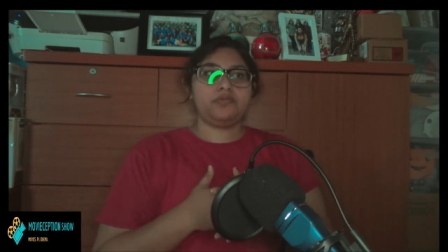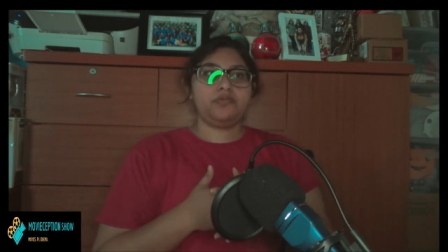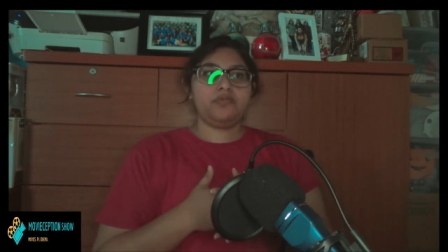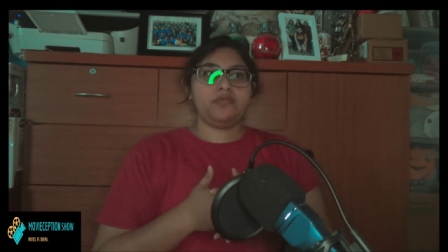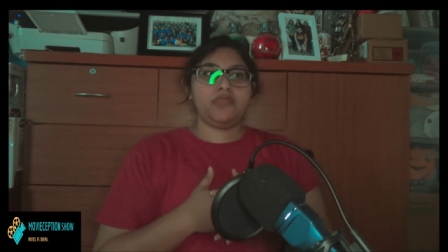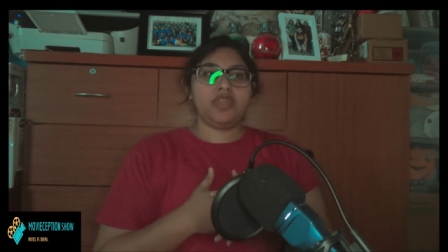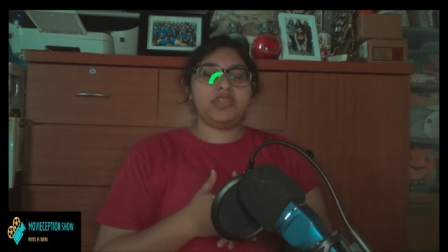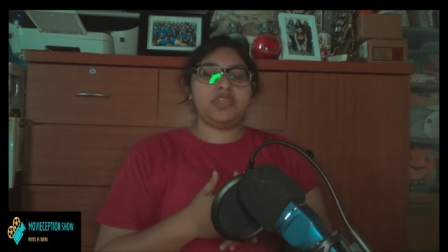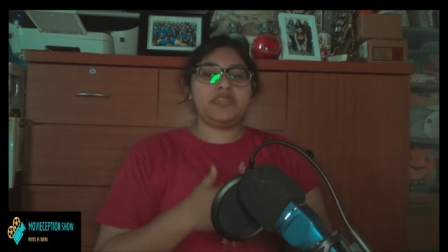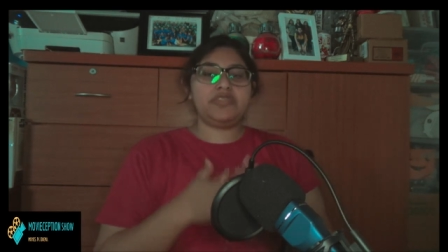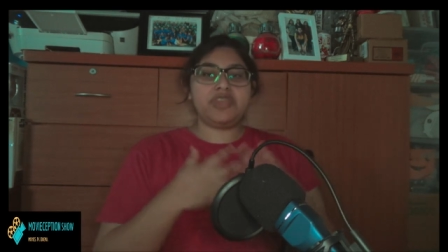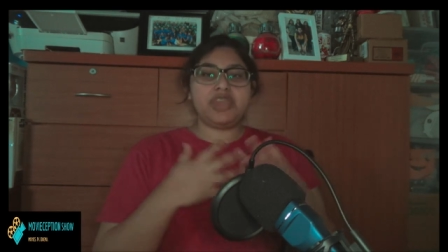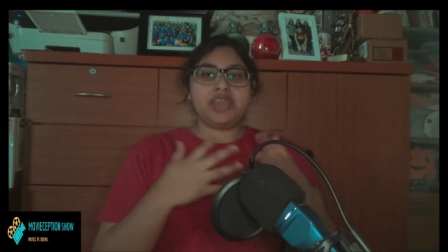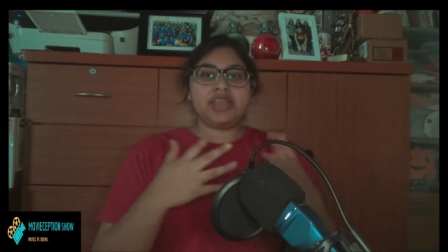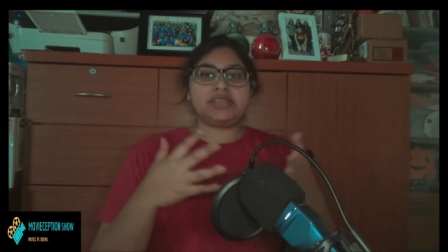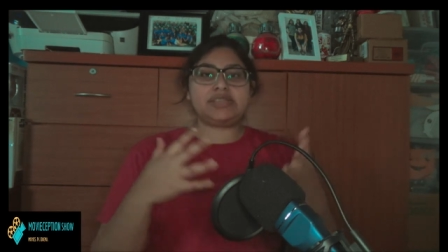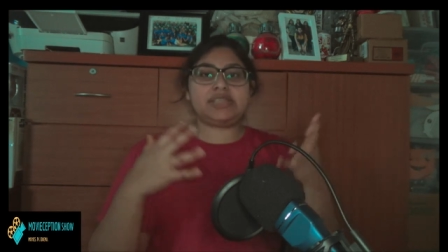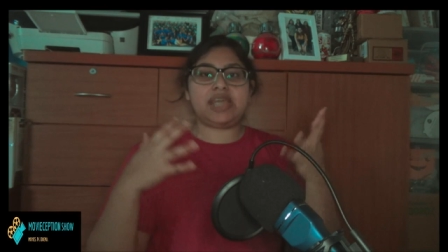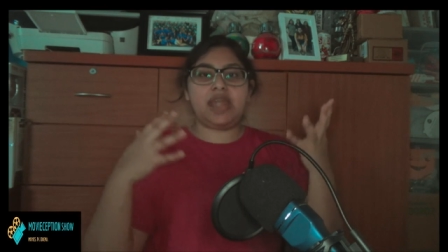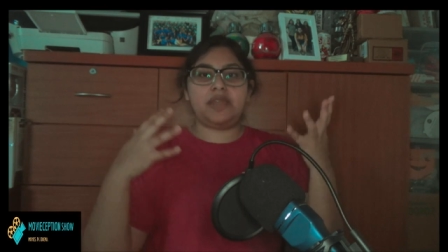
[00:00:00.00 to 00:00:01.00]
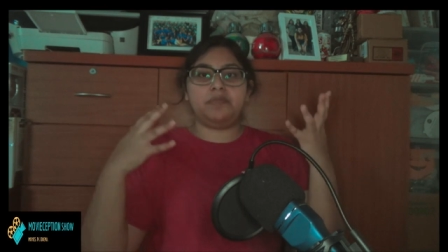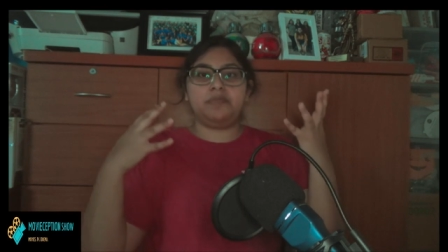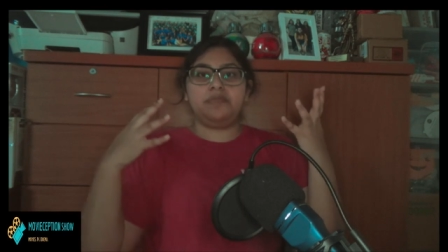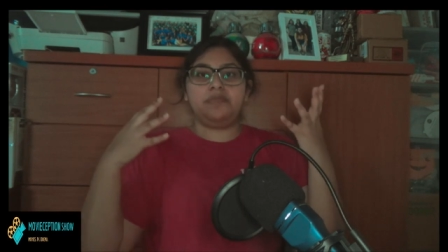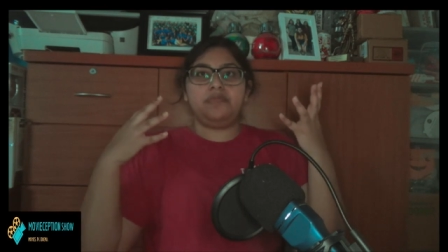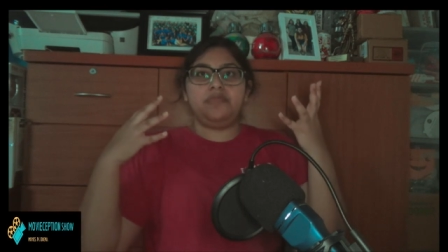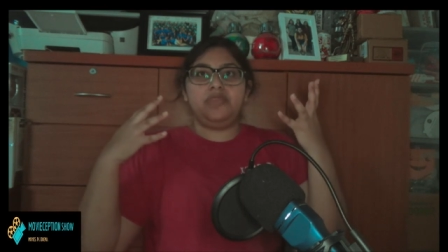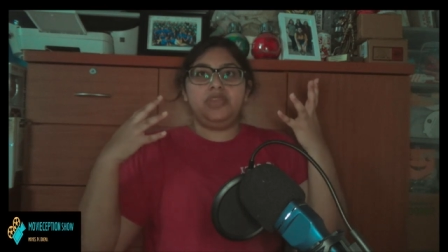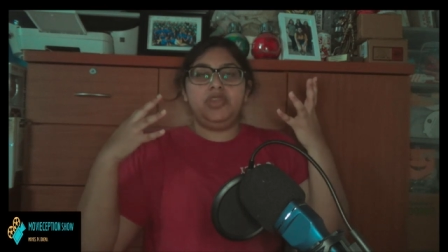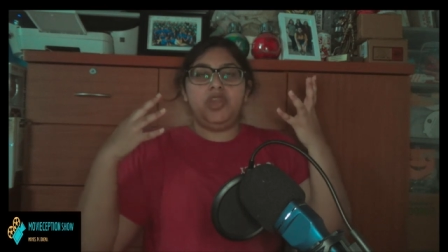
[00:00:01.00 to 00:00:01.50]
the things that,
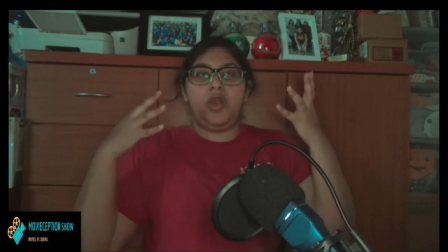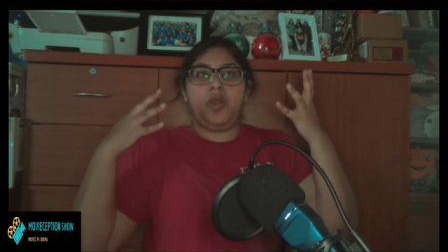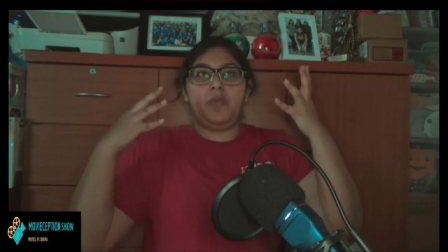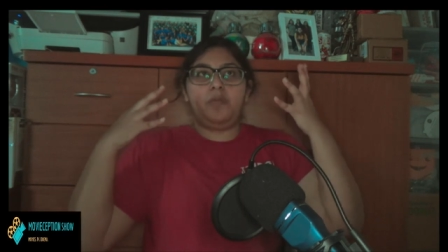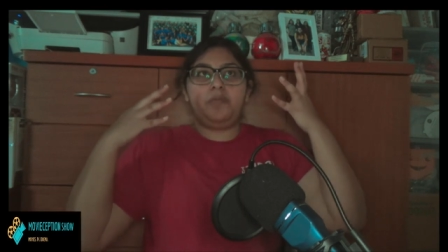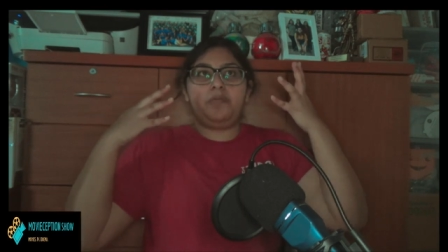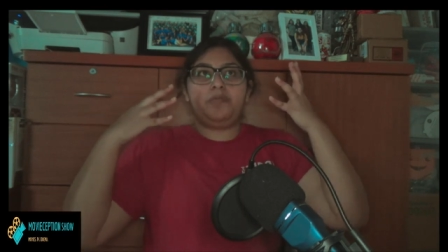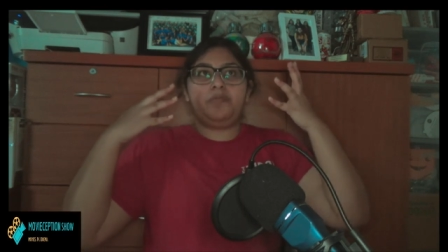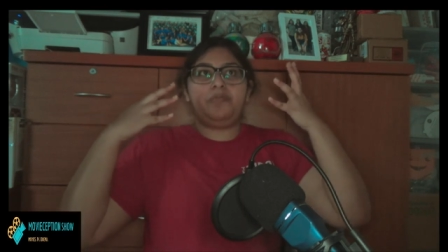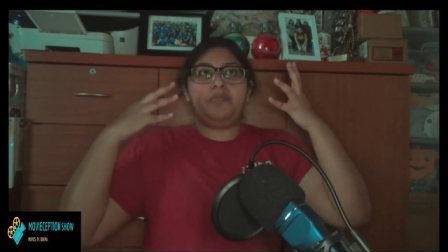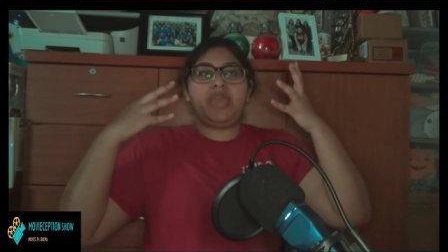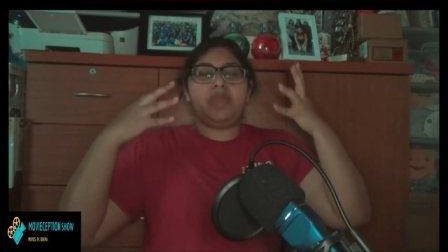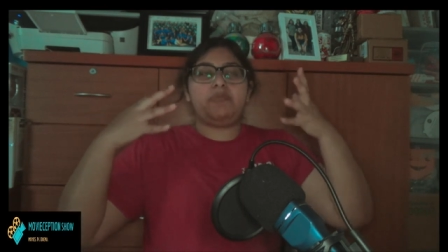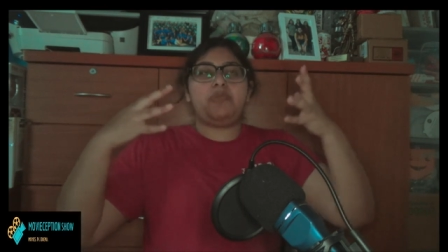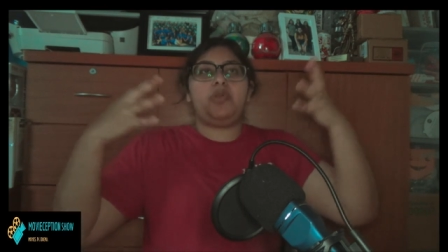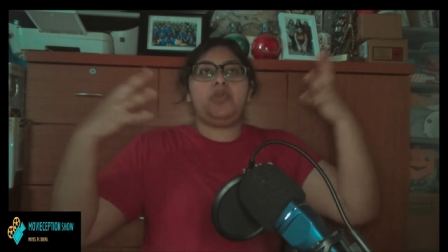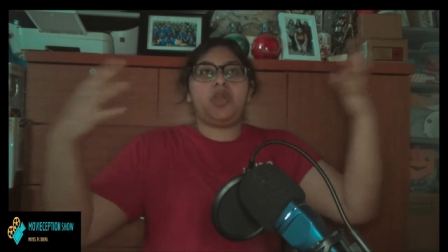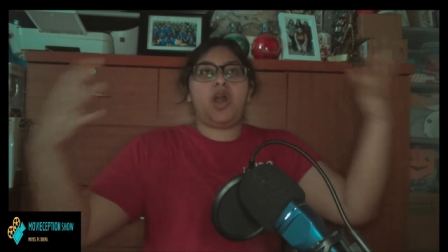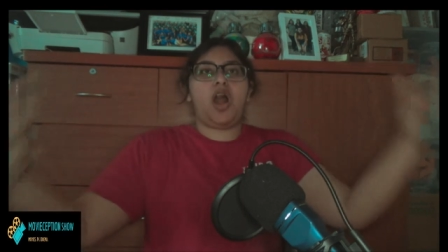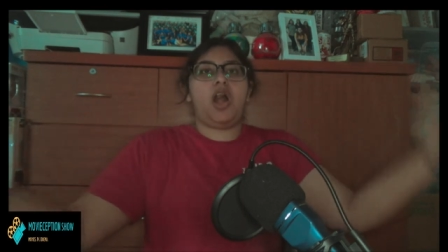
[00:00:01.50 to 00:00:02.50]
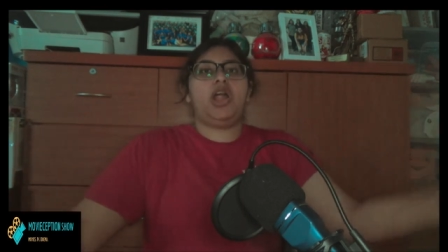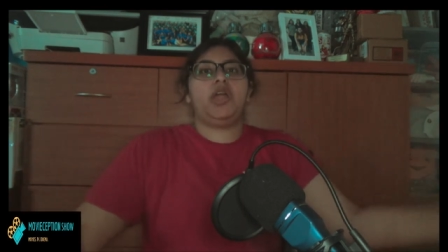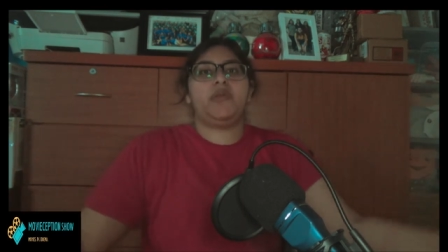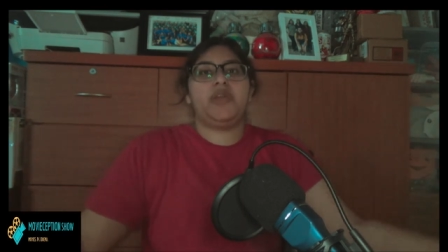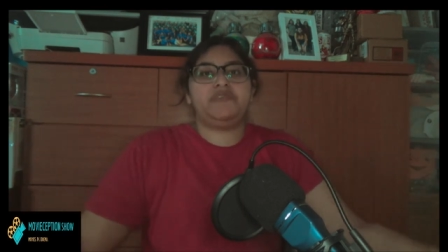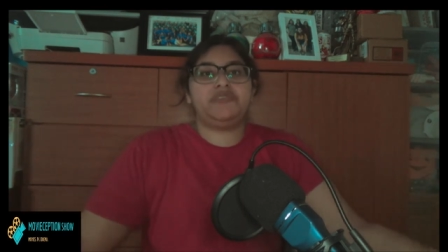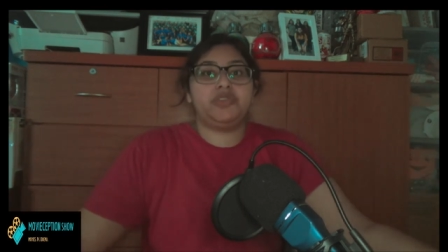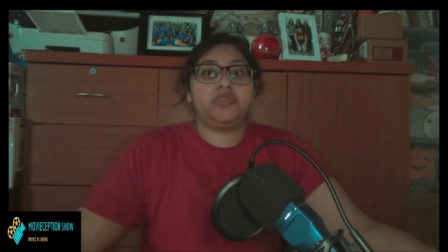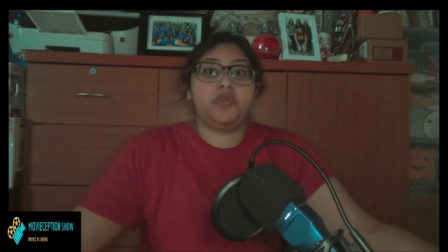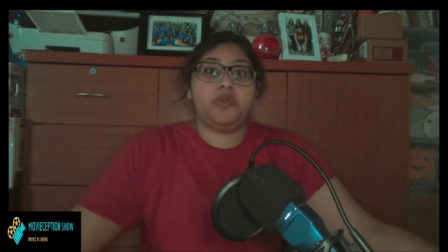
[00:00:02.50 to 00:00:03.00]
you know, people in Hollywood have
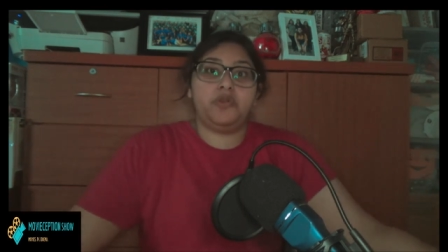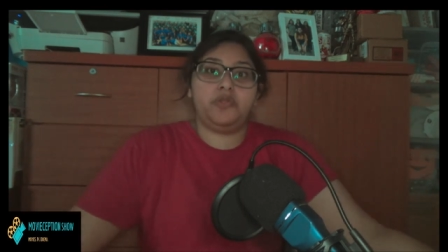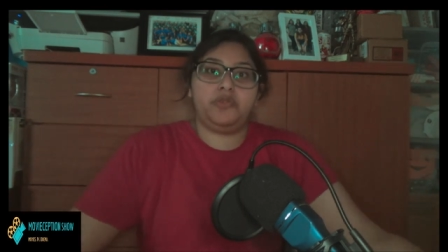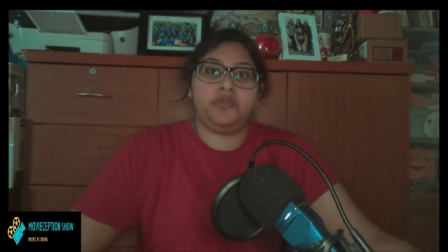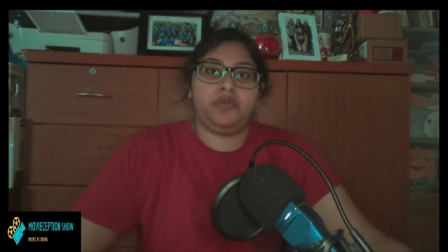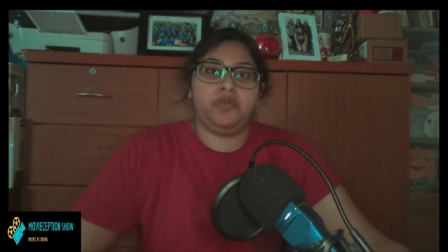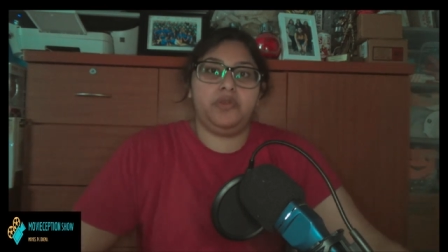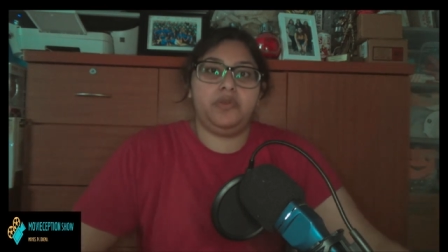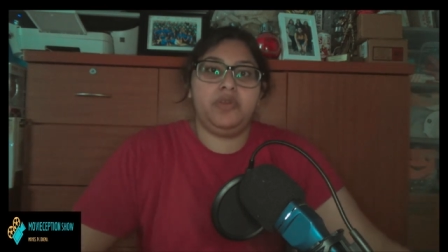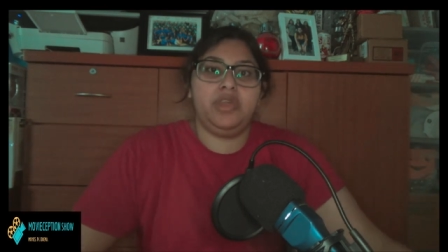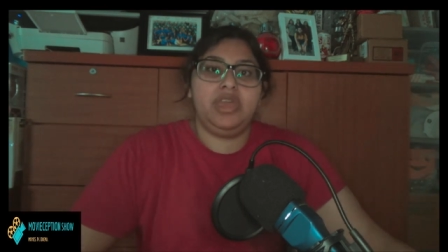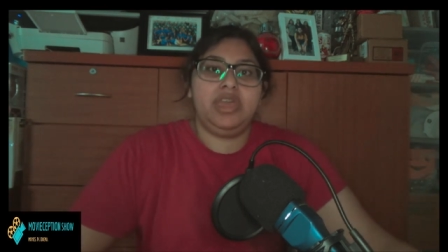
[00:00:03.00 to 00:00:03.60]
to go through